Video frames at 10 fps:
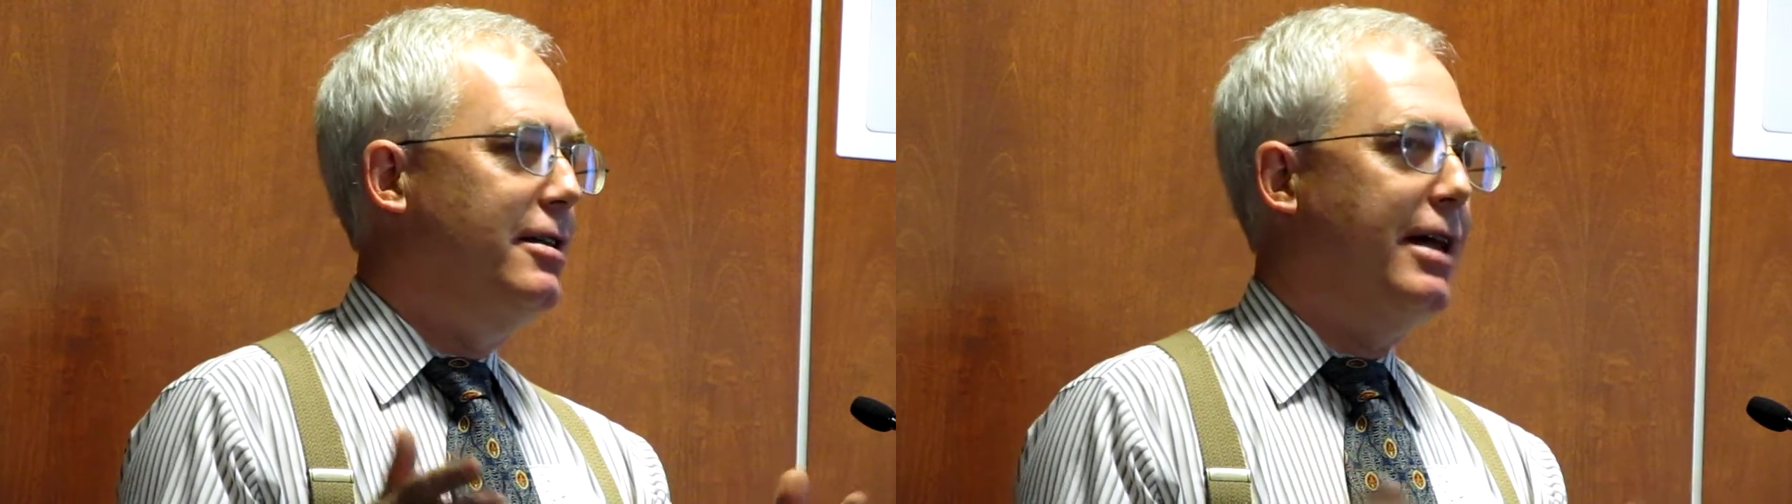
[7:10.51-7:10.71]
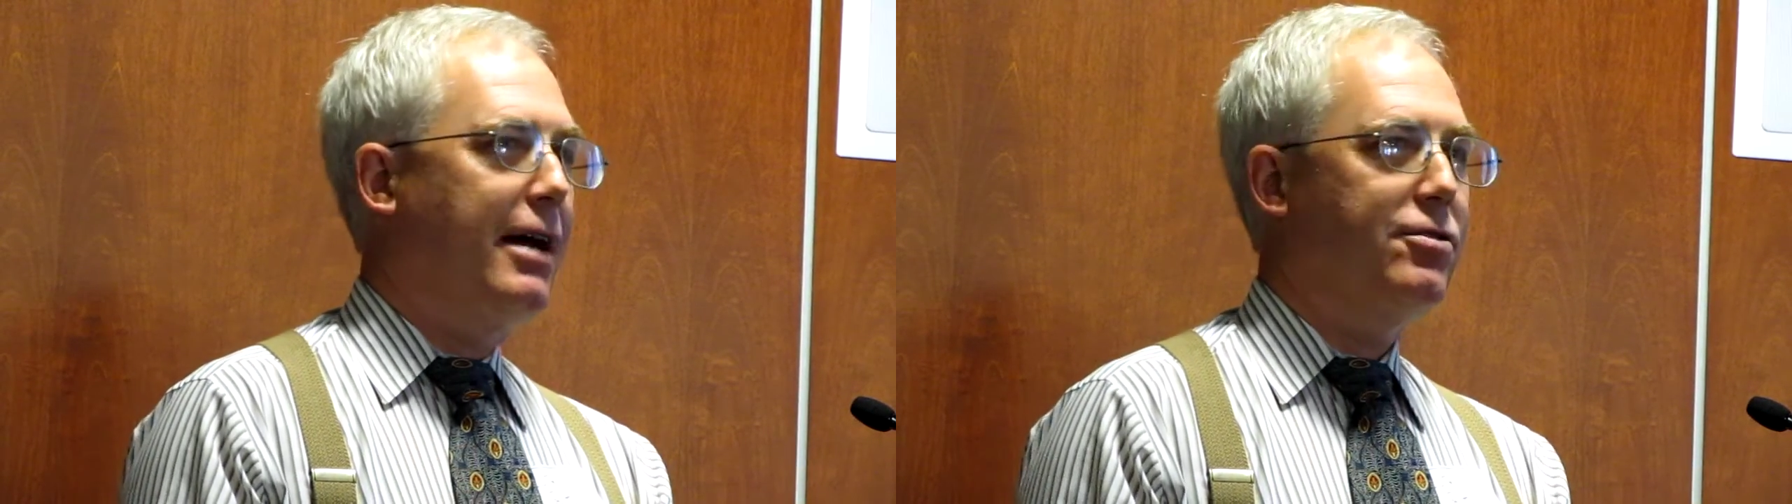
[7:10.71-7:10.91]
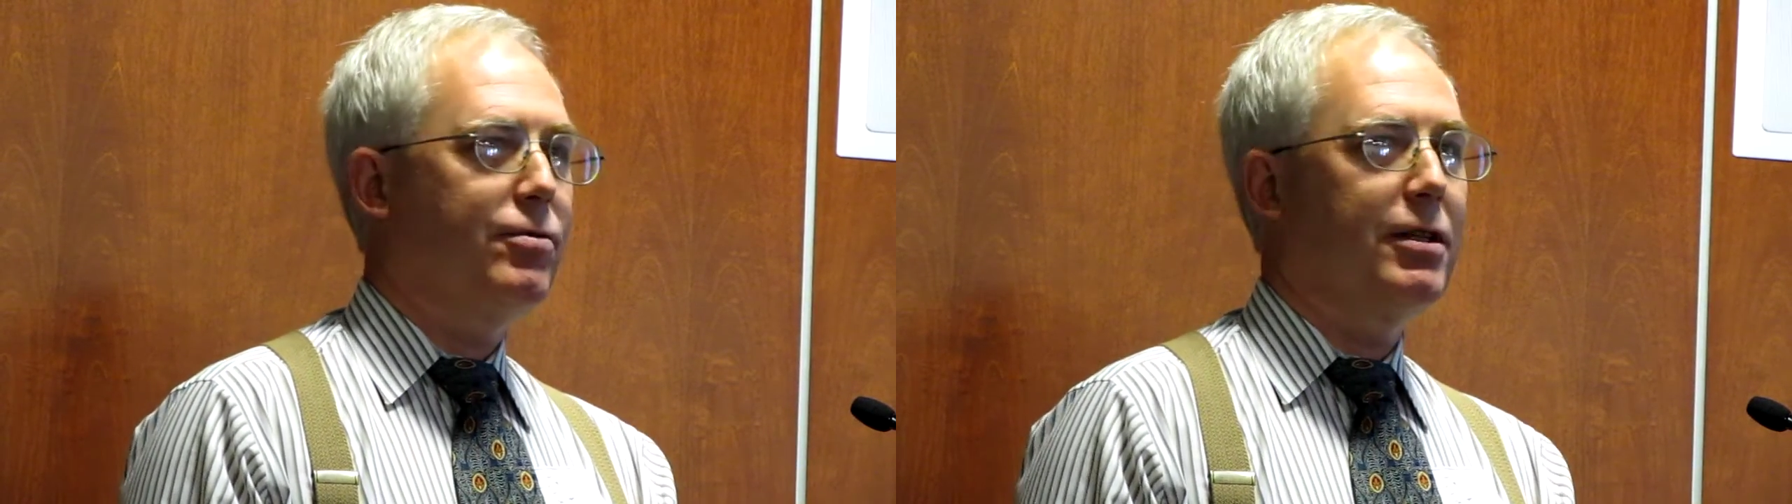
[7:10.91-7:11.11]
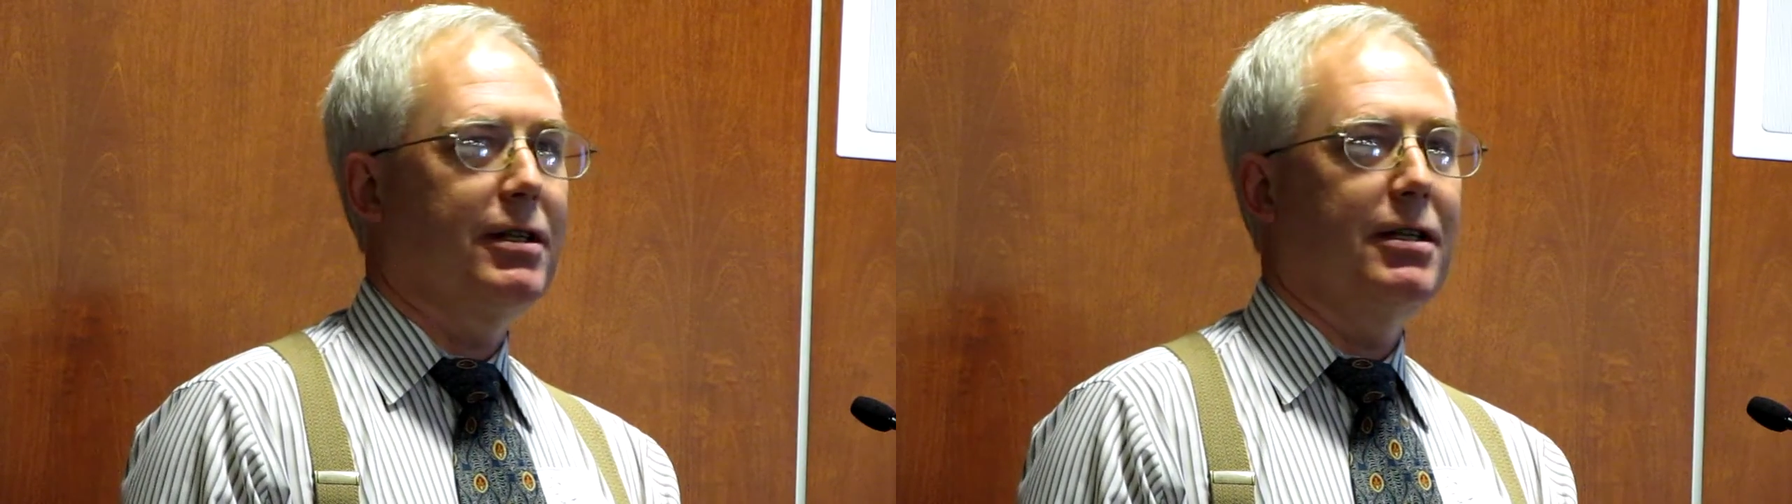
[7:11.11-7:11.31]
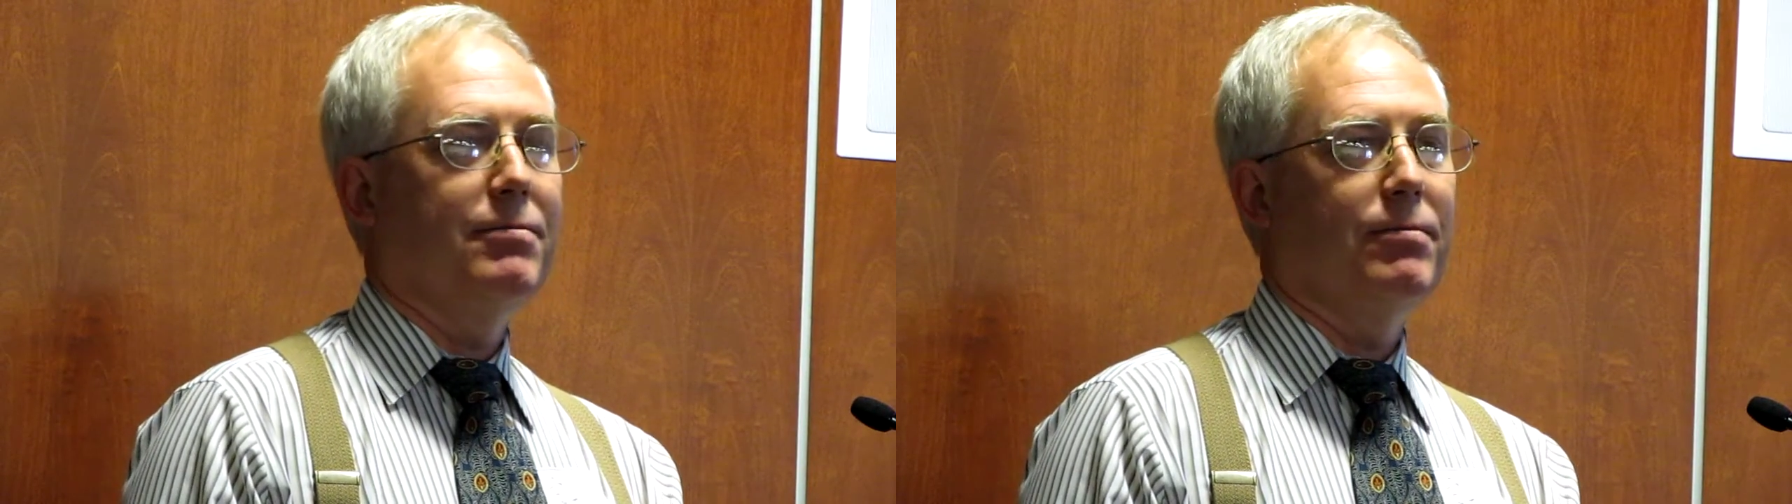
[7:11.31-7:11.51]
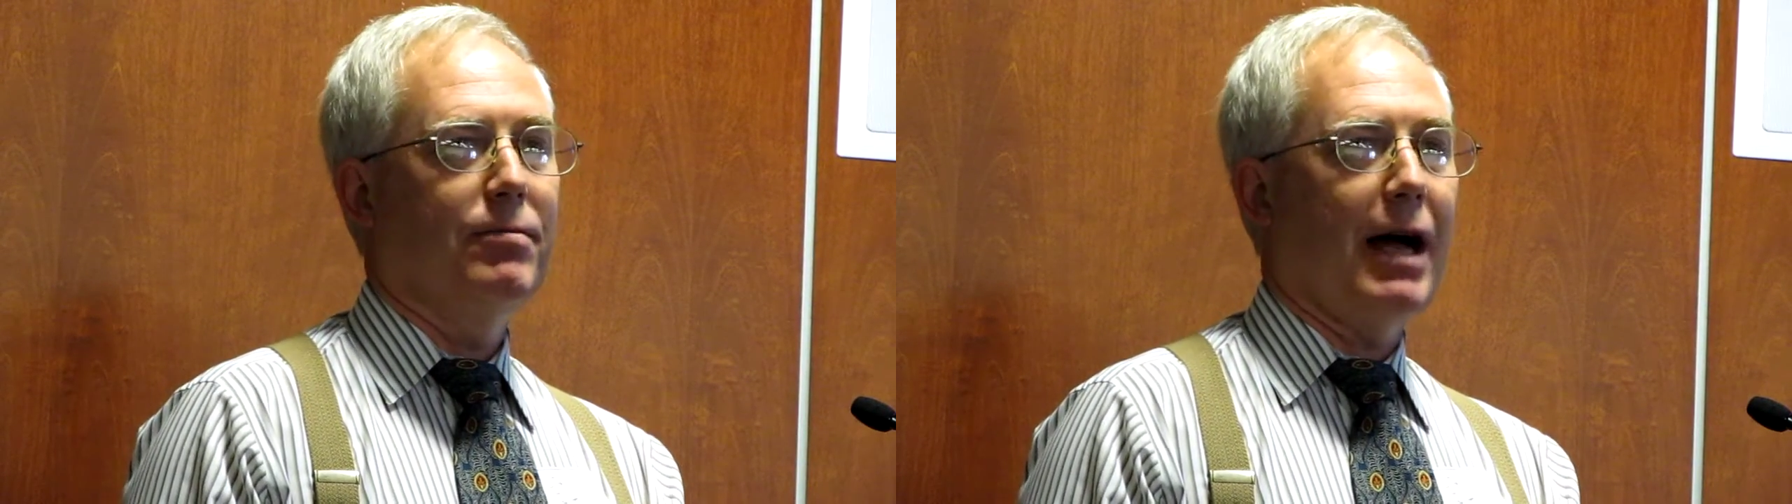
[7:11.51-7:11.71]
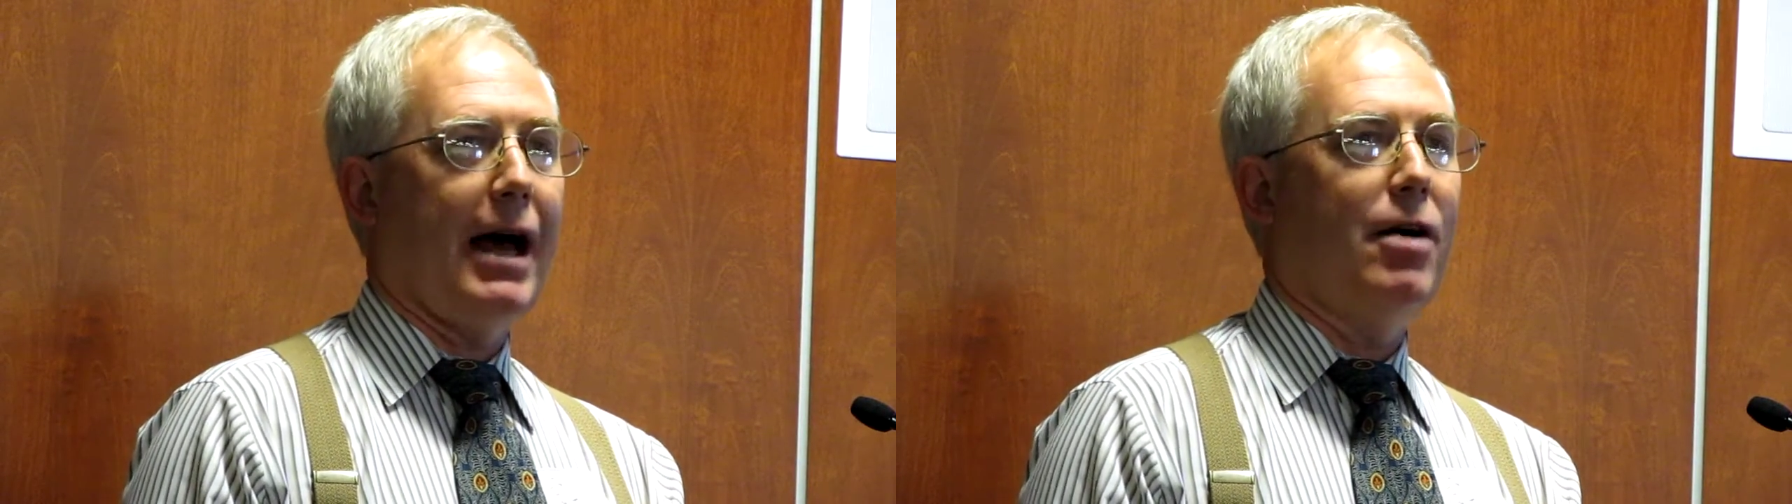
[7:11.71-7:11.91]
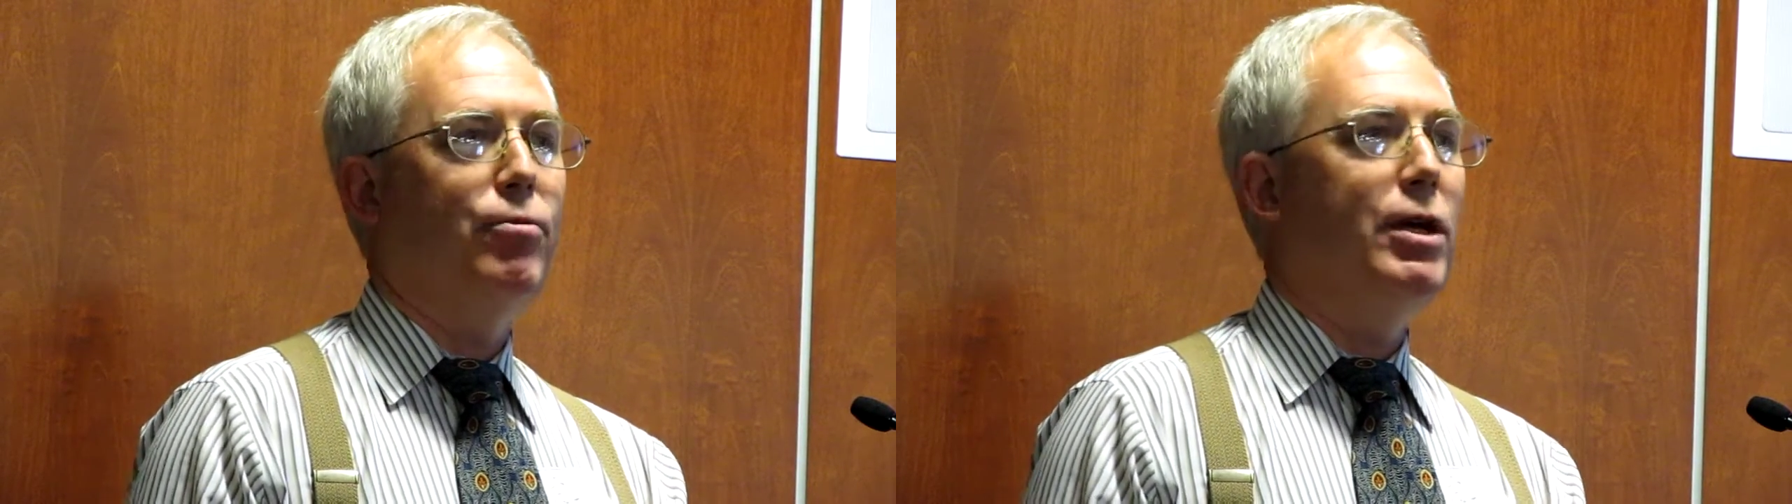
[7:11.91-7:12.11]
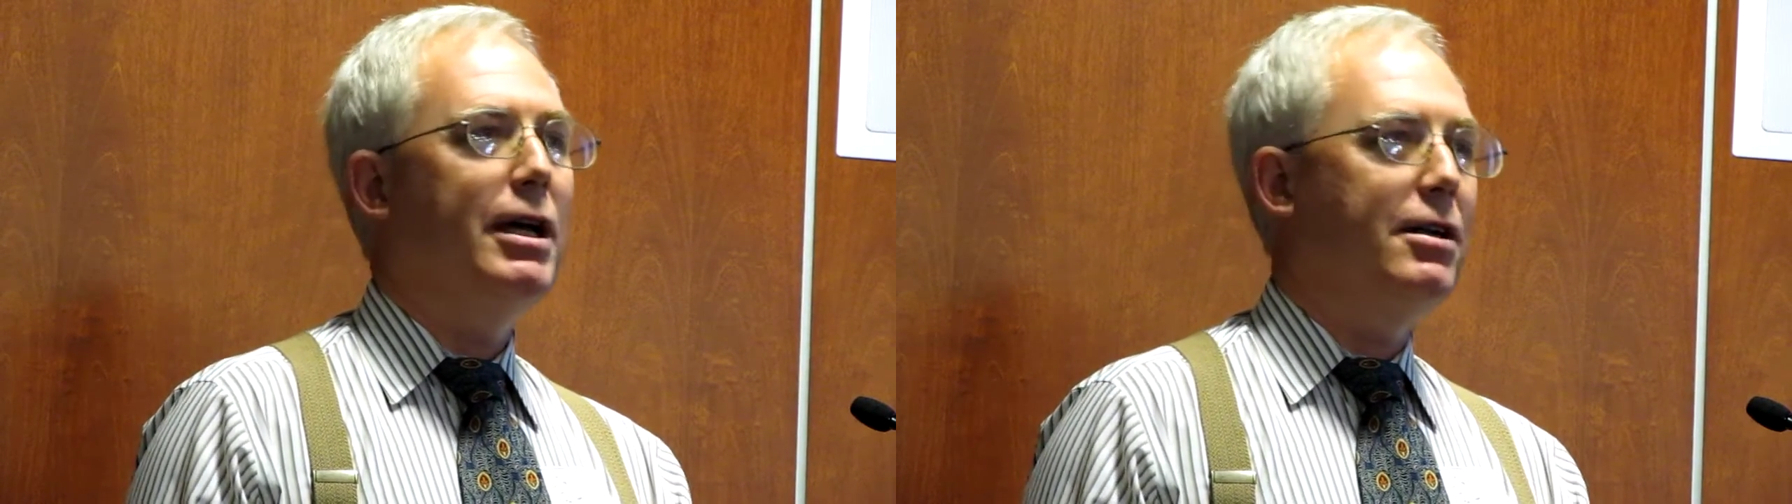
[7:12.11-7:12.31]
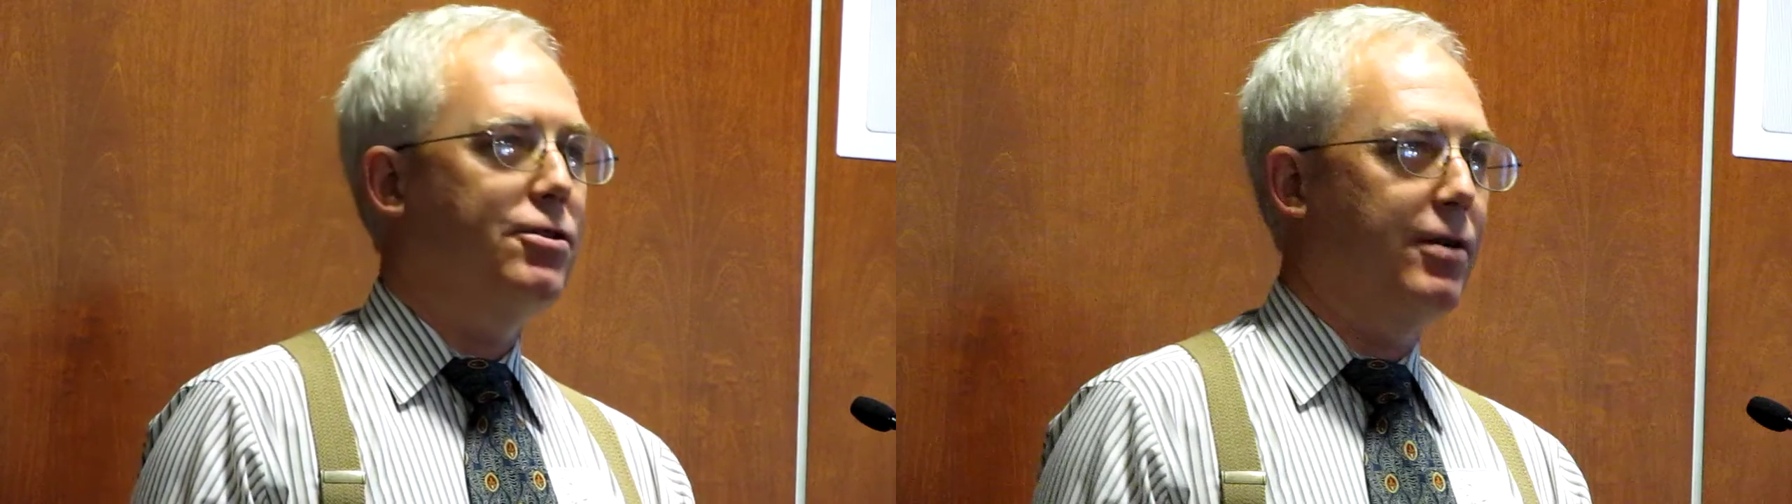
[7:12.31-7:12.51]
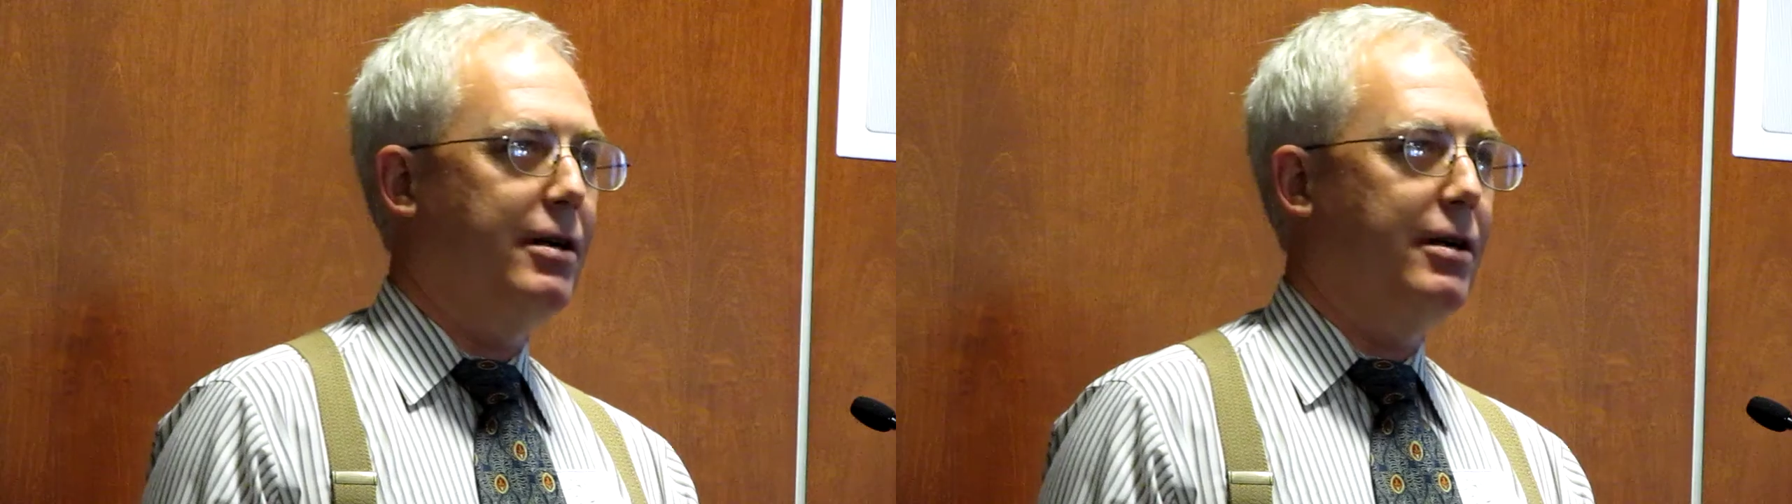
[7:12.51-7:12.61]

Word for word: That's really how we get